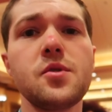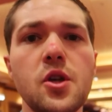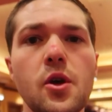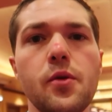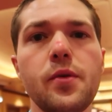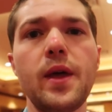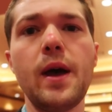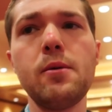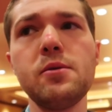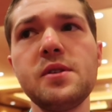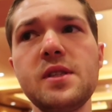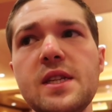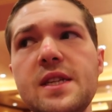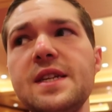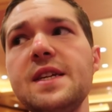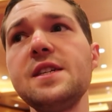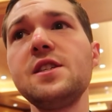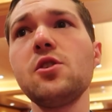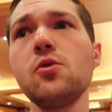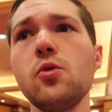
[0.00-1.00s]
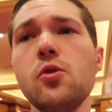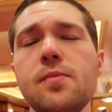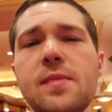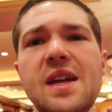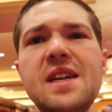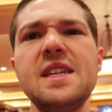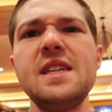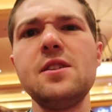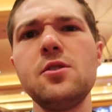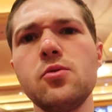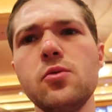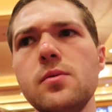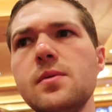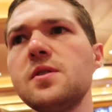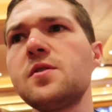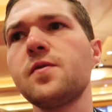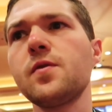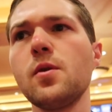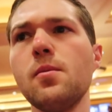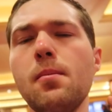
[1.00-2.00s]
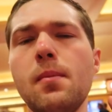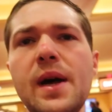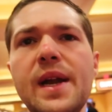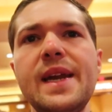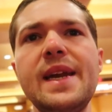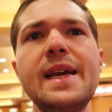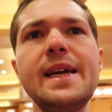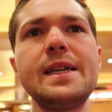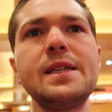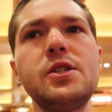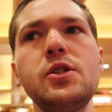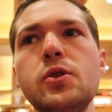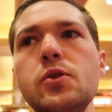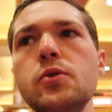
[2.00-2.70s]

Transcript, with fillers: So that was the DJ room. That DJ room is for Monday and